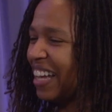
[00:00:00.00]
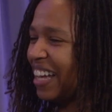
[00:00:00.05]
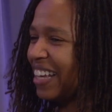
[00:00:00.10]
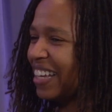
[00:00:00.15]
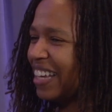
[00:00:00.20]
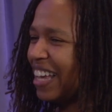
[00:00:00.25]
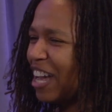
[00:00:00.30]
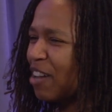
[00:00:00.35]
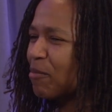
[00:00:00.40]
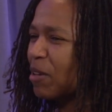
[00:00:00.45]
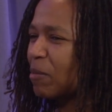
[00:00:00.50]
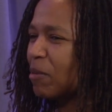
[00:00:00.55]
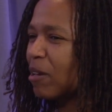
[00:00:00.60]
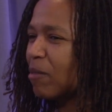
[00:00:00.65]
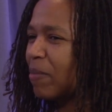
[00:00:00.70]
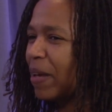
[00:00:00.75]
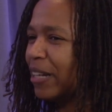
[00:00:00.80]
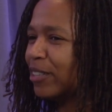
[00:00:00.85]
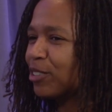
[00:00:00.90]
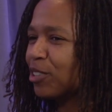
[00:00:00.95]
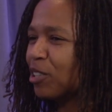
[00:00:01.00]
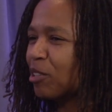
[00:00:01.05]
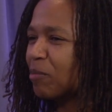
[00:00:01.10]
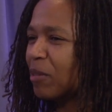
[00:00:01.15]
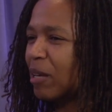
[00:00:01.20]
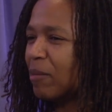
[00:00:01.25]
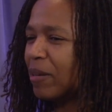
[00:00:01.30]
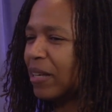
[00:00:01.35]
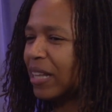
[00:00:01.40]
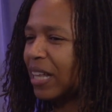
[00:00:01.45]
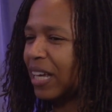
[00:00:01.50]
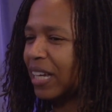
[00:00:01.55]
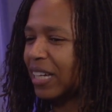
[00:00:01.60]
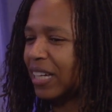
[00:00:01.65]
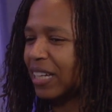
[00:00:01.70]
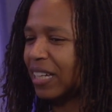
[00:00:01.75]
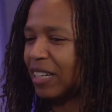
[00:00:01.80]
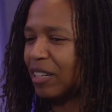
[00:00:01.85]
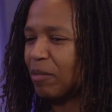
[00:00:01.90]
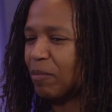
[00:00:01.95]
Yeah, maybe a painter or maybe like
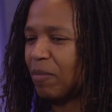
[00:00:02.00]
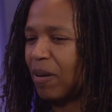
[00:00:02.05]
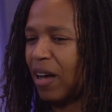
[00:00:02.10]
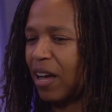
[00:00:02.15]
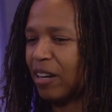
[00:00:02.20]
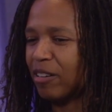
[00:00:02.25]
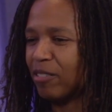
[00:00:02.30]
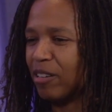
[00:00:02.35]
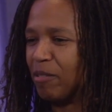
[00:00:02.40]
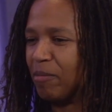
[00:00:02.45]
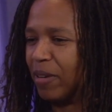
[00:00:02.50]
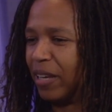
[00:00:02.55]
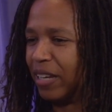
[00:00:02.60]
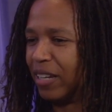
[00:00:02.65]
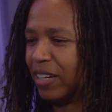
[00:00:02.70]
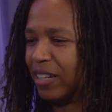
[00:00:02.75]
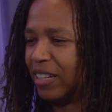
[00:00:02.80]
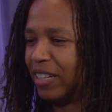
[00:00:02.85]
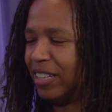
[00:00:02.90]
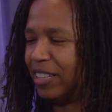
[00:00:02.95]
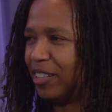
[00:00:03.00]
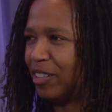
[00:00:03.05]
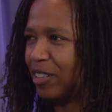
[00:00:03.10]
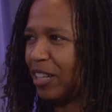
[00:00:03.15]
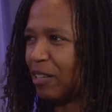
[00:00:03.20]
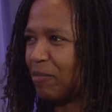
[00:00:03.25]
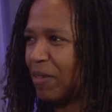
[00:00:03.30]
a pottery maker, like